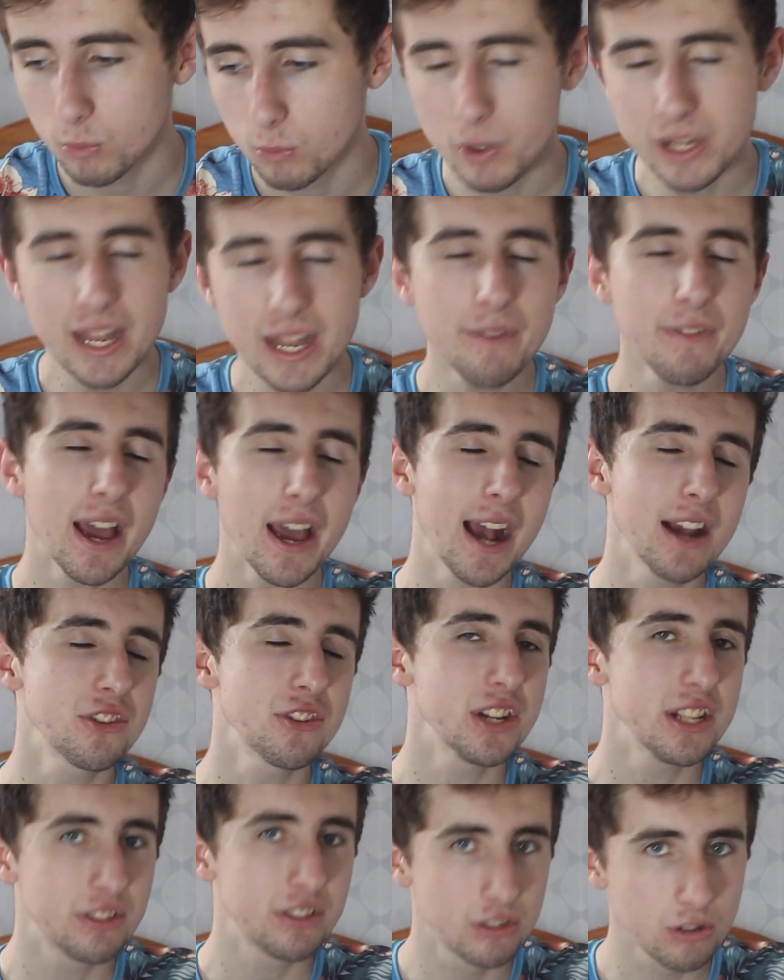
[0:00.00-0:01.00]
We never
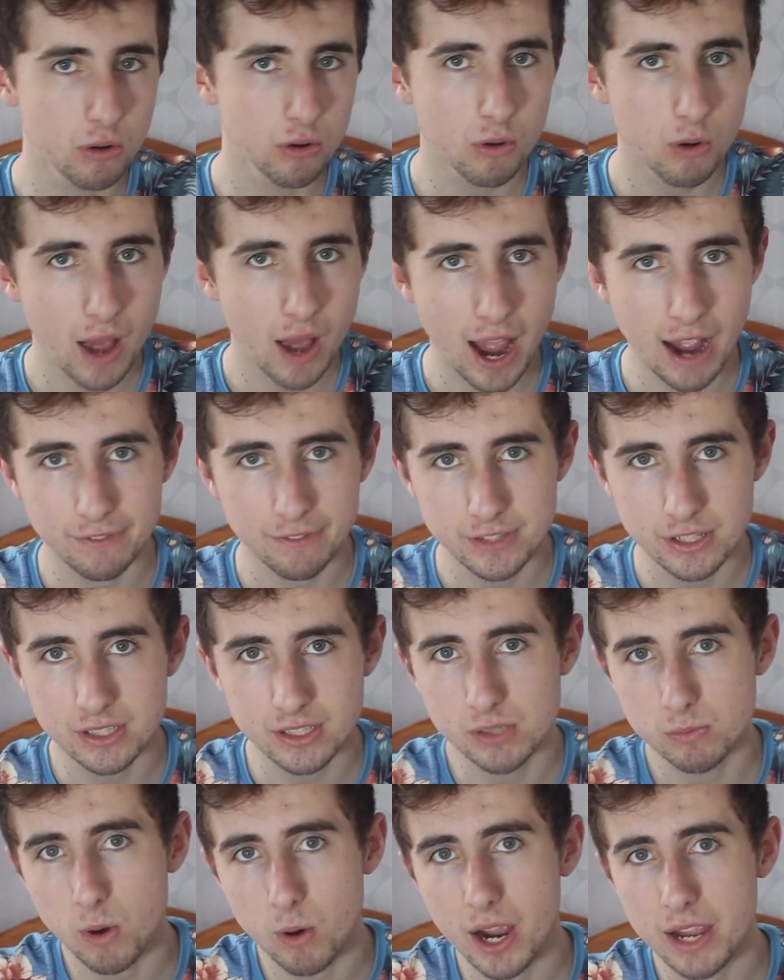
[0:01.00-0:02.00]
actually saw
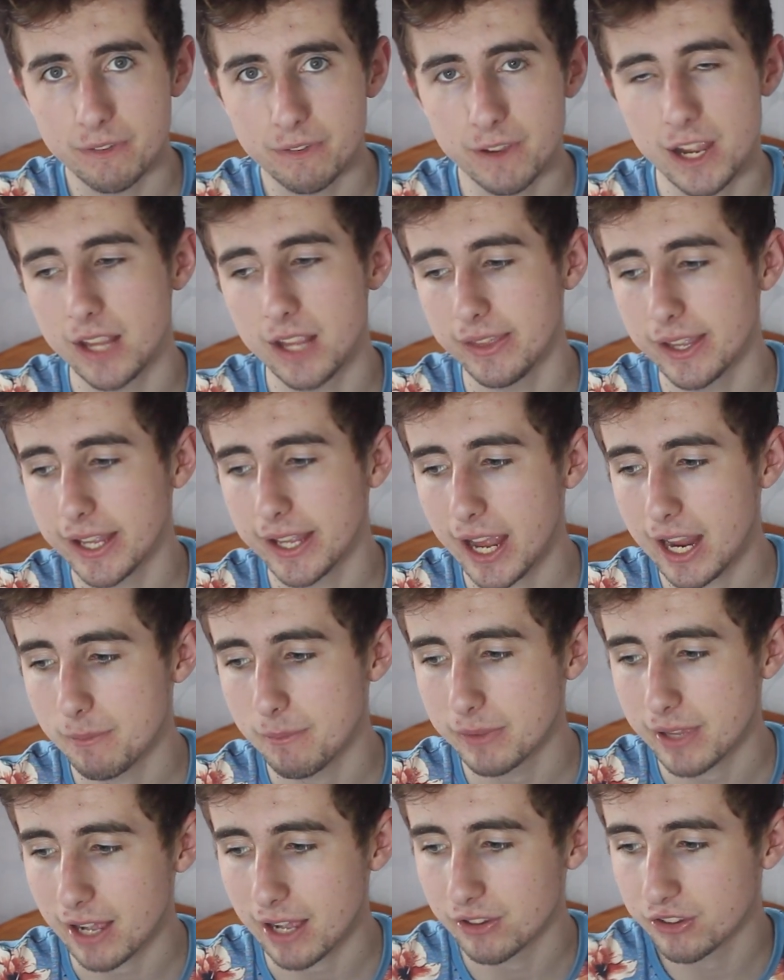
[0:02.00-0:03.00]
Afton's wife in the
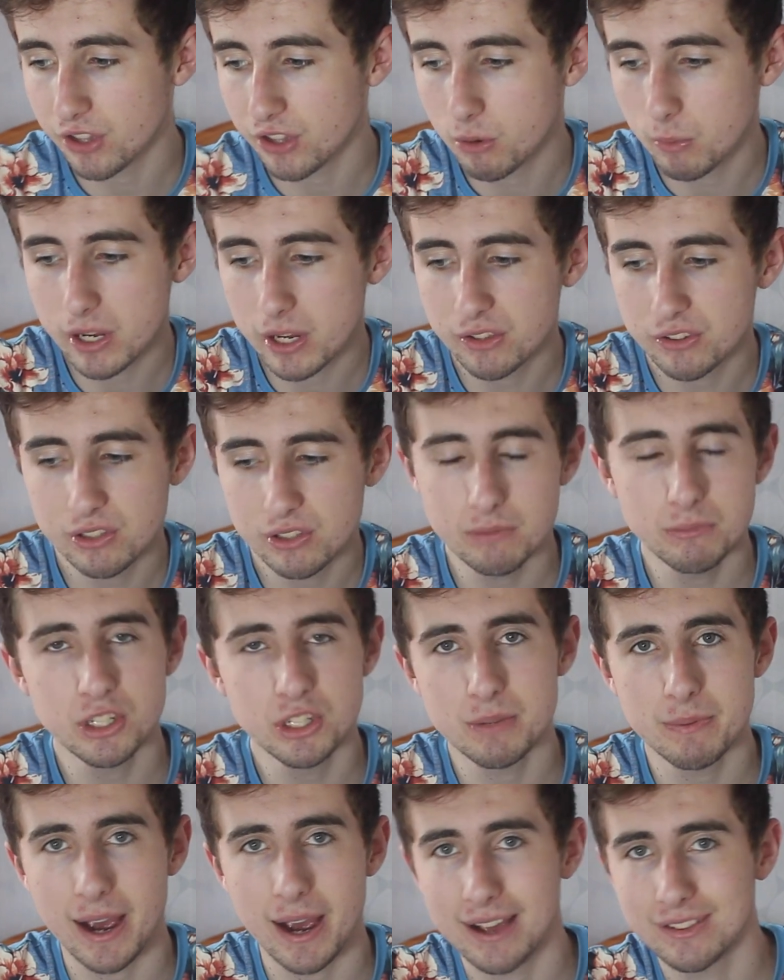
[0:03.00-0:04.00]
games, and so we assume
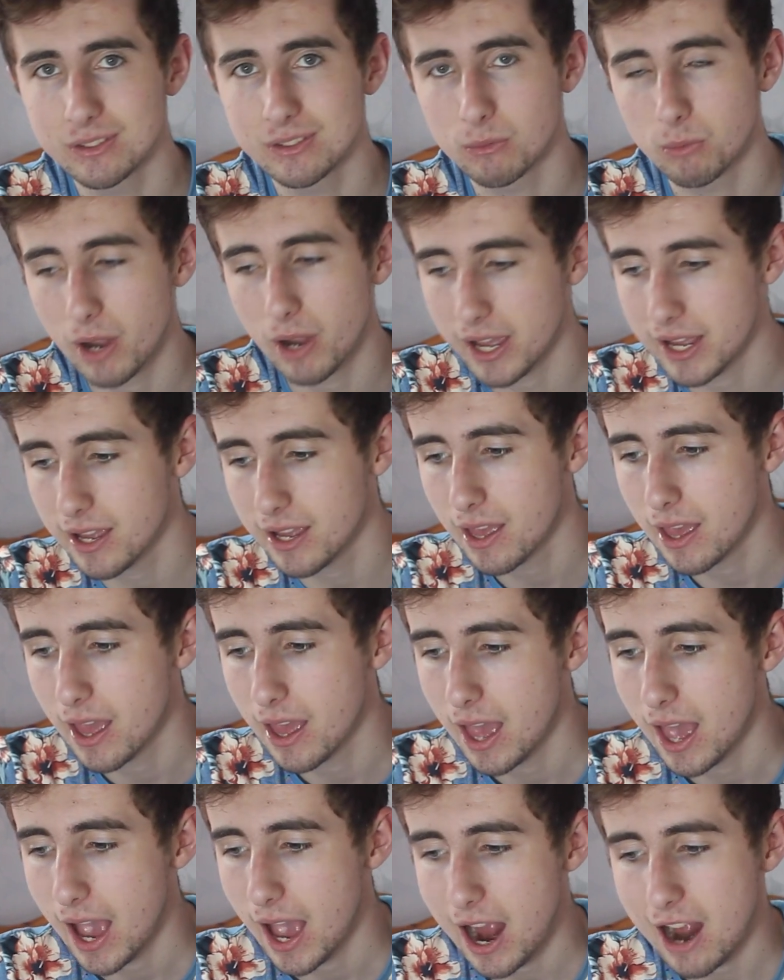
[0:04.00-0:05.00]
she passed away,
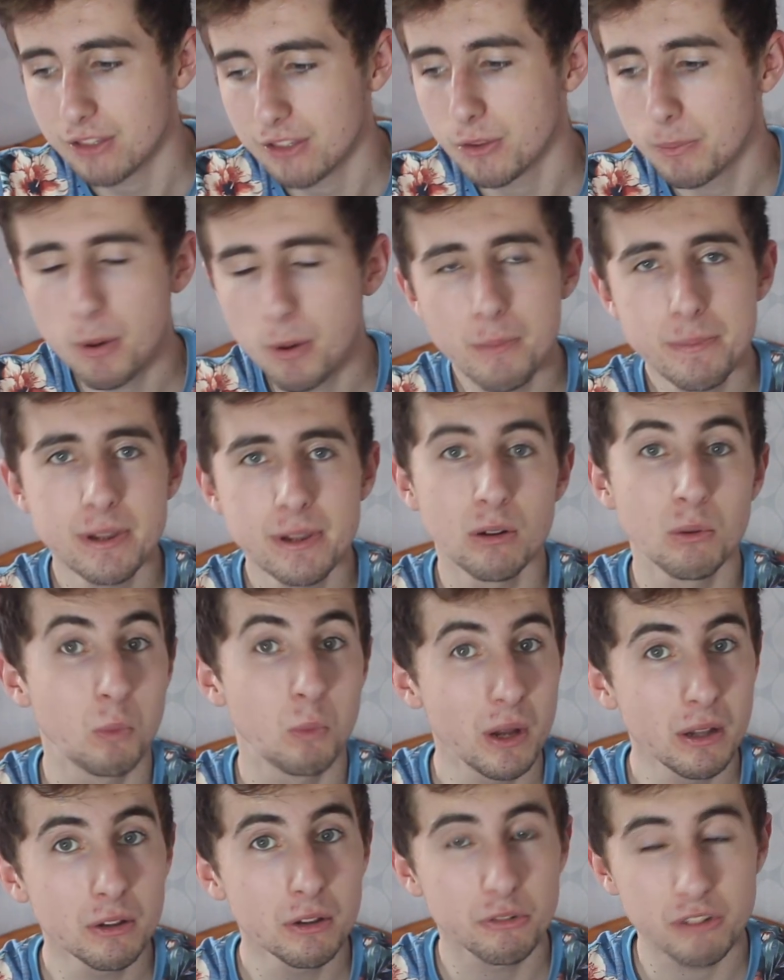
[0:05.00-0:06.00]
and the popular
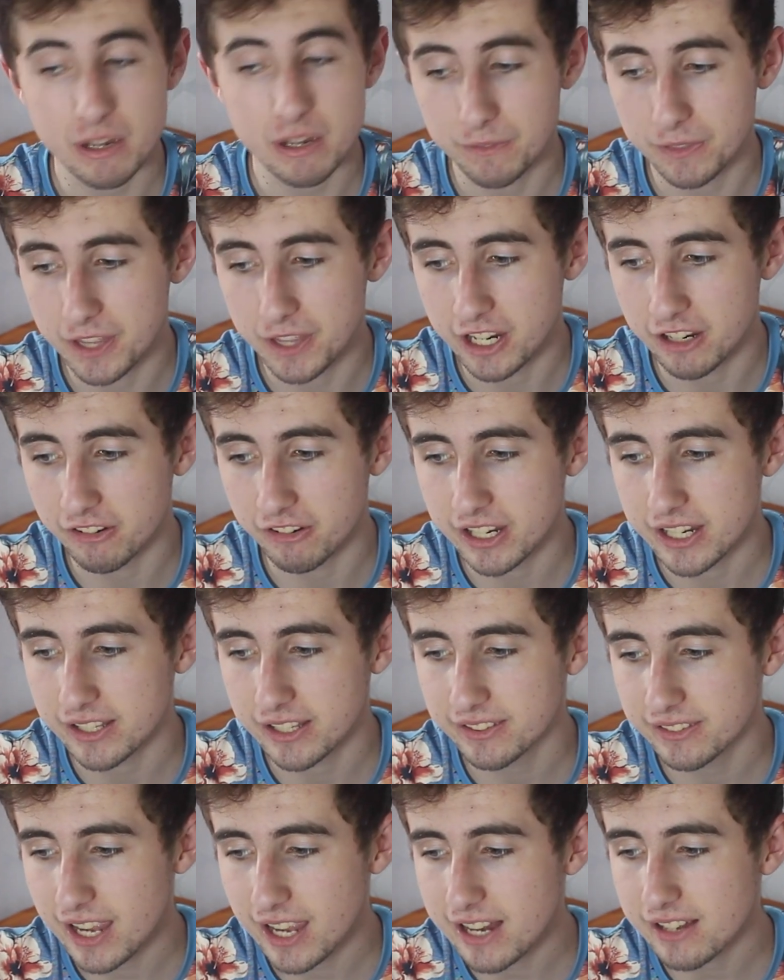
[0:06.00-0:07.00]
will grief theory
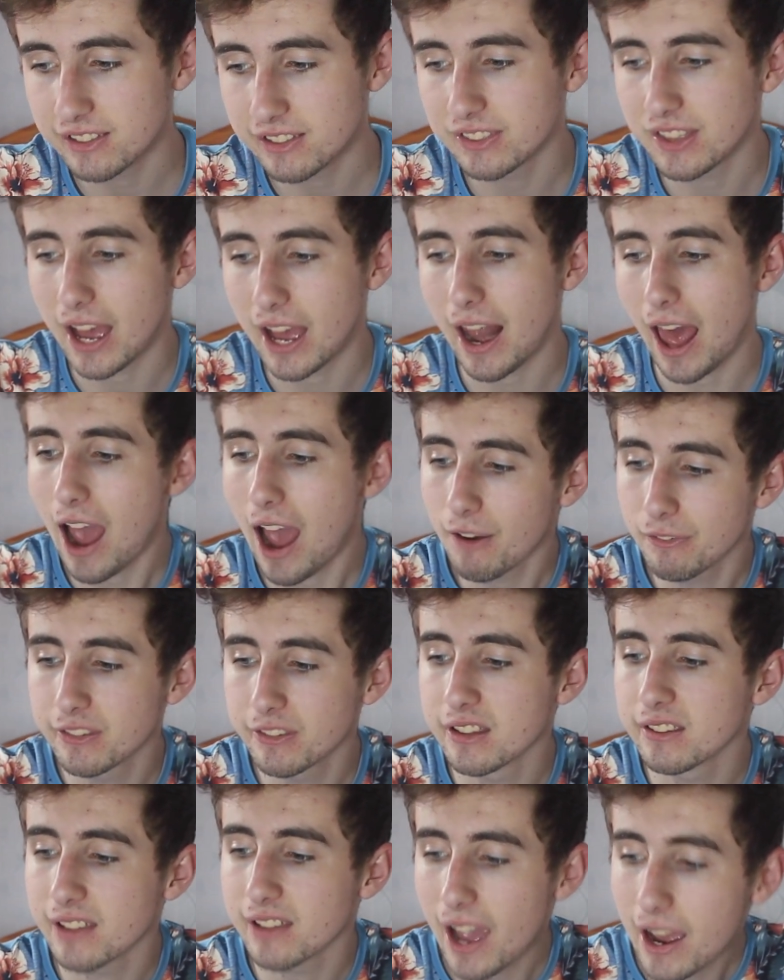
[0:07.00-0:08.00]
states that
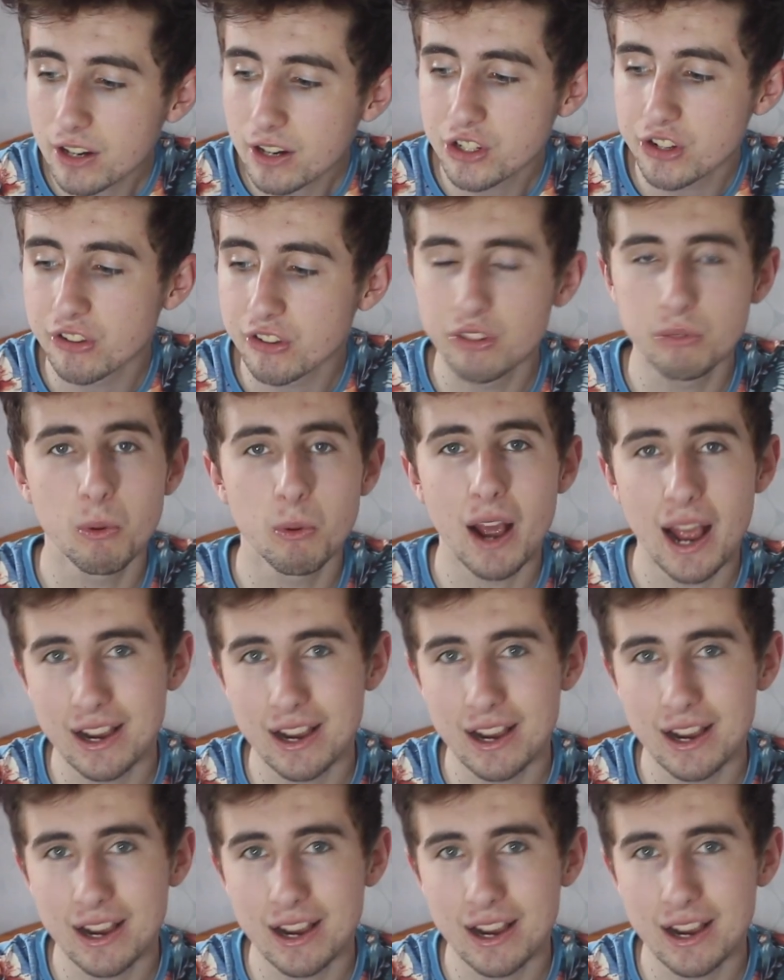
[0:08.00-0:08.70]
Afton's actions were